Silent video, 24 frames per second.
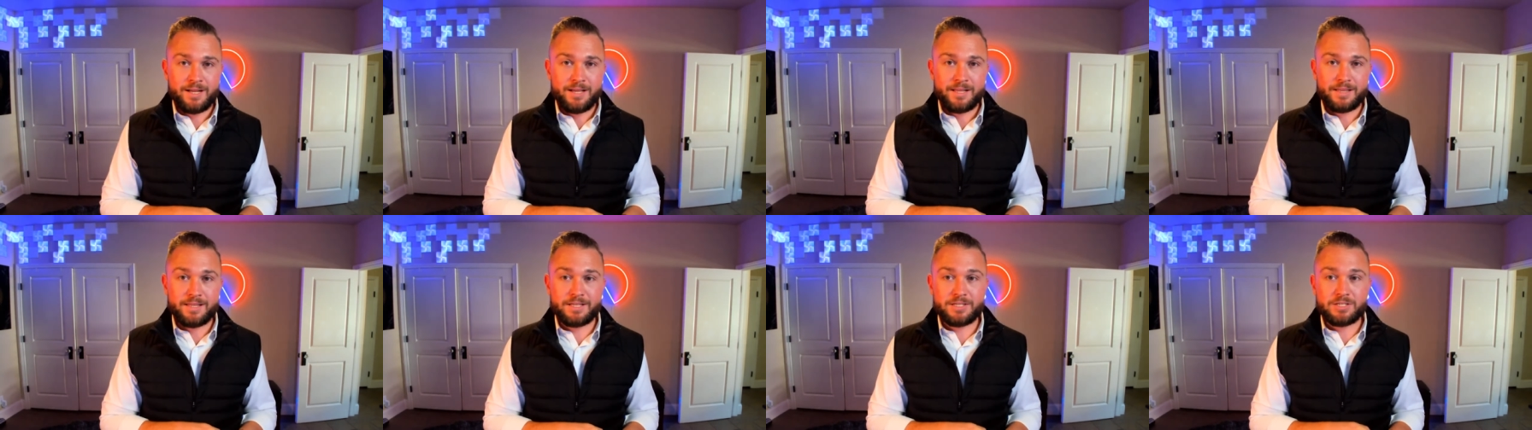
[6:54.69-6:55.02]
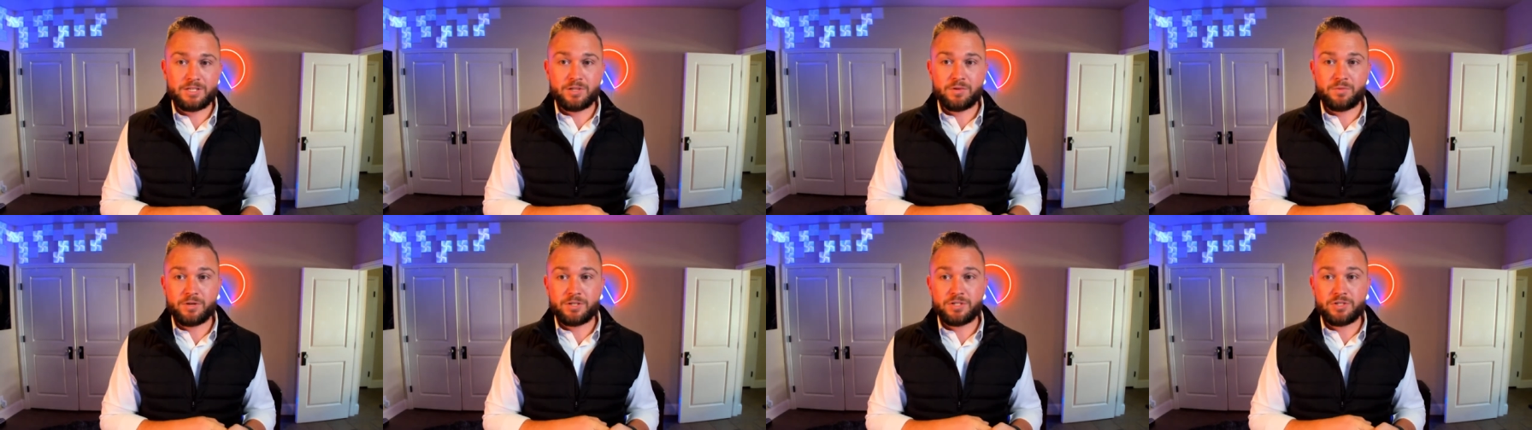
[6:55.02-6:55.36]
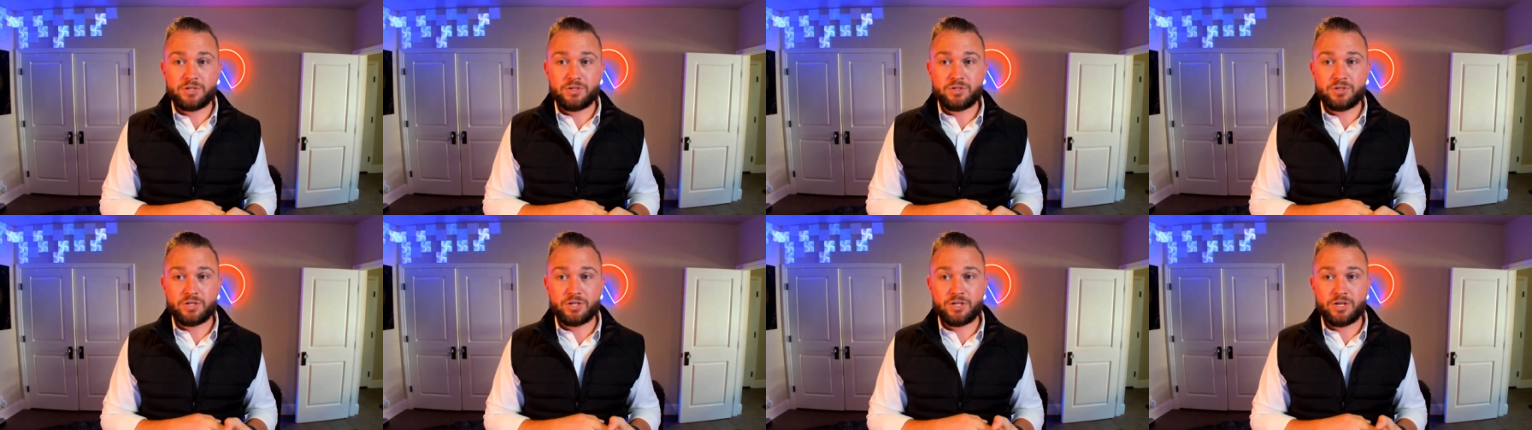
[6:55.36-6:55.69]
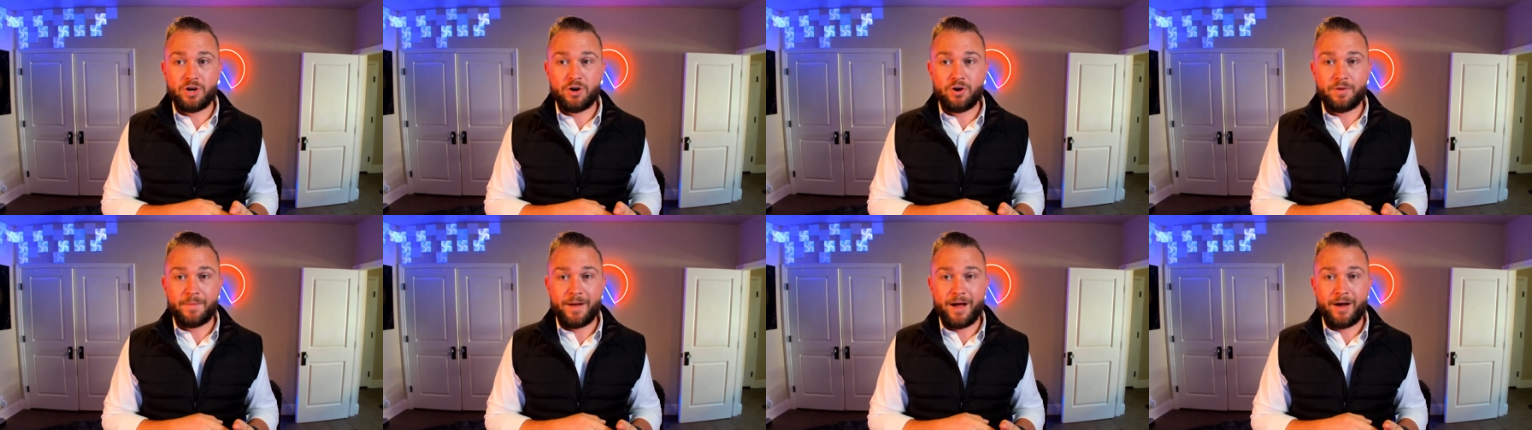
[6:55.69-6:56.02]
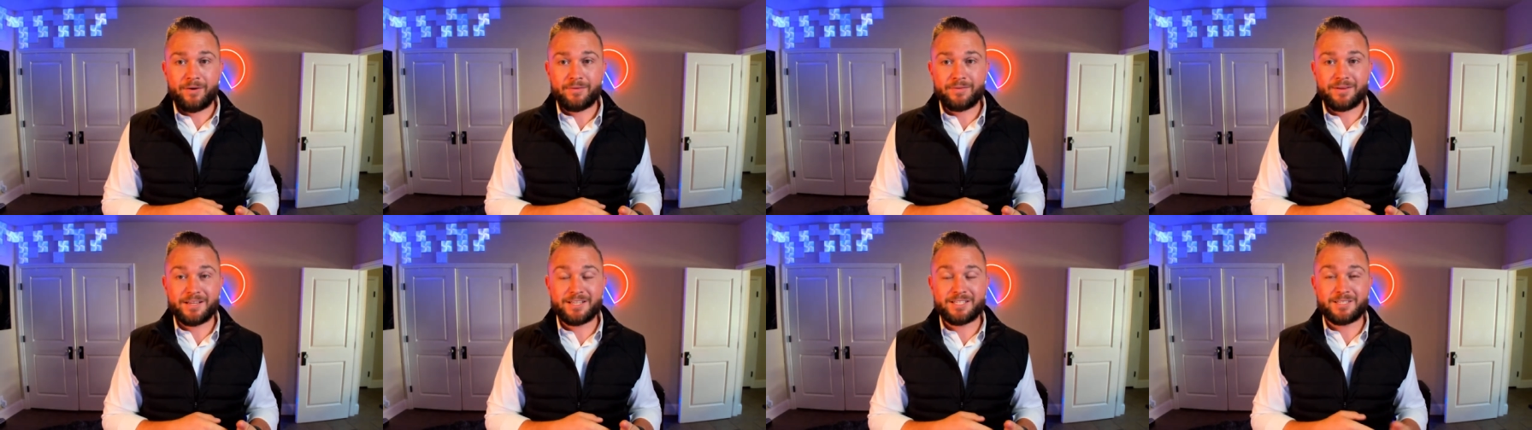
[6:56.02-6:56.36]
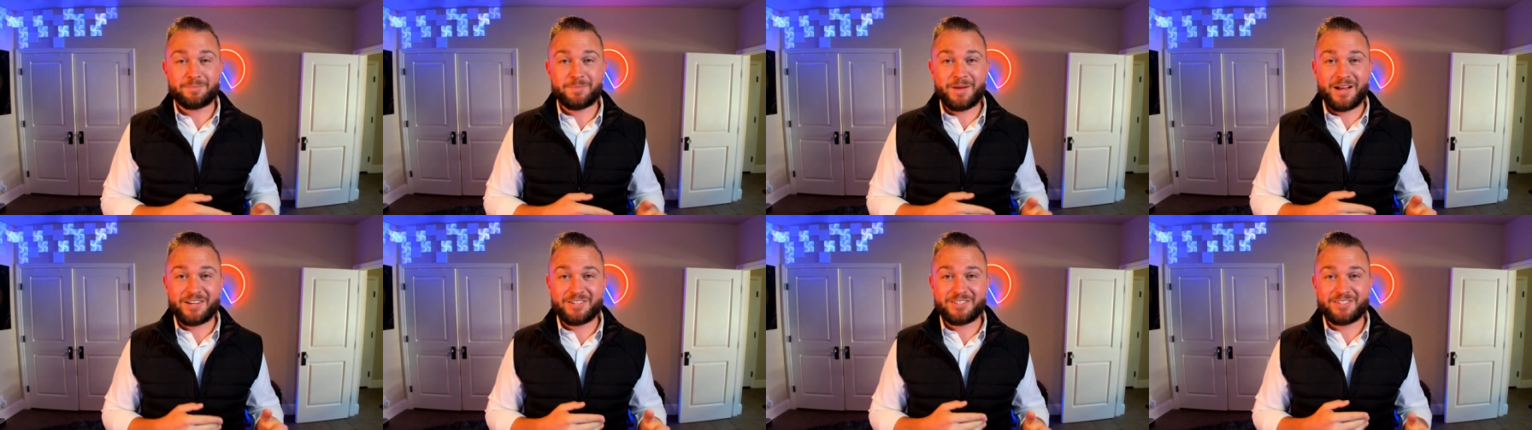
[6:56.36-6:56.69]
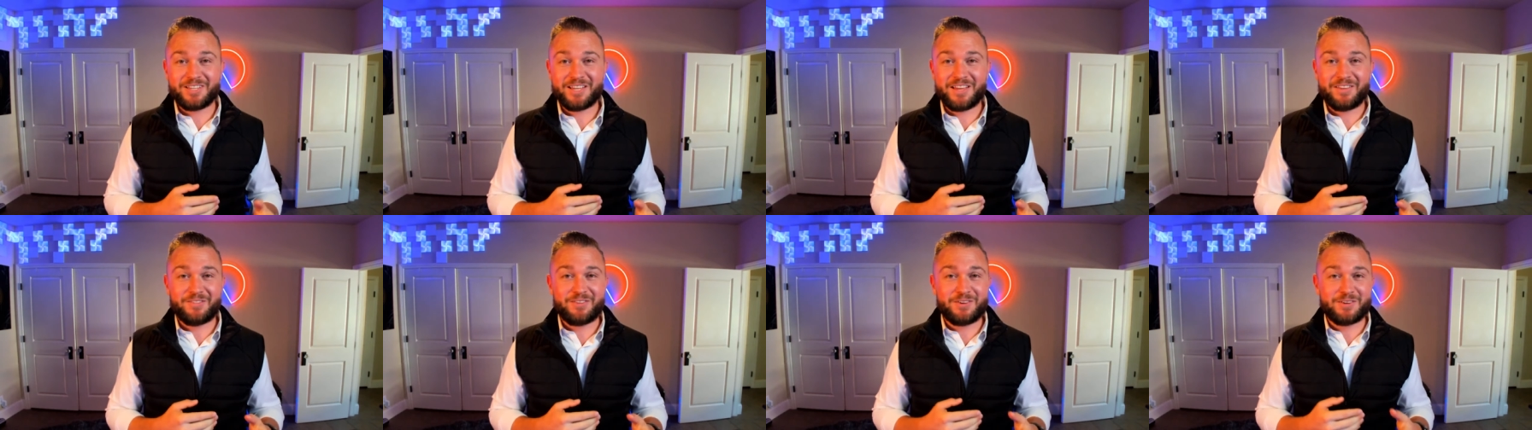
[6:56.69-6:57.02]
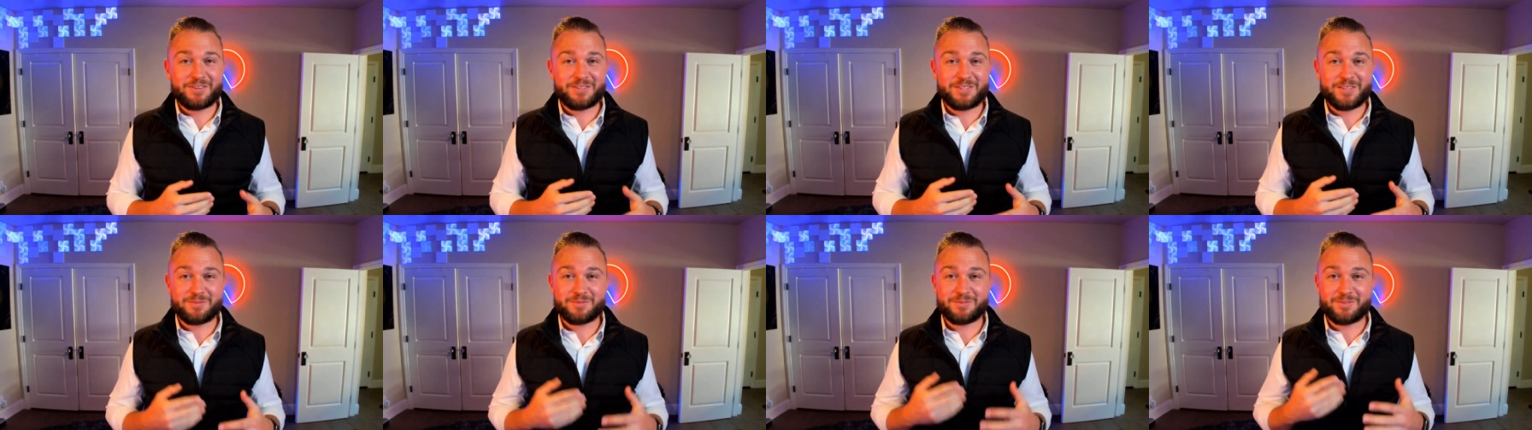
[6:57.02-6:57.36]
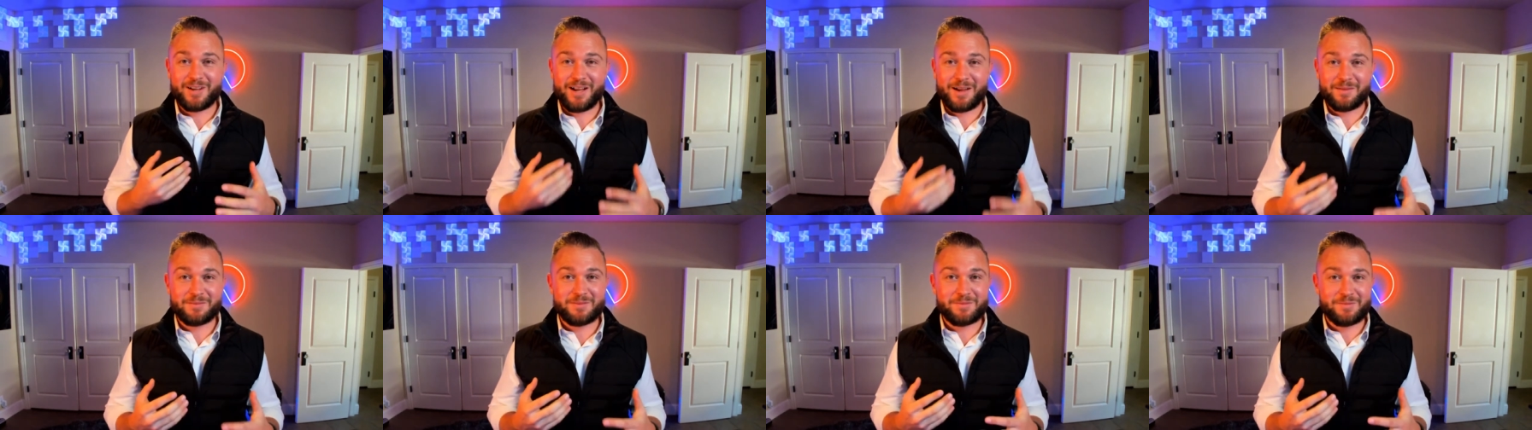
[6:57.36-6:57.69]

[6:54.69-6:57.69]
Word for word: And these are the ones you should know about, especially if you're subscribed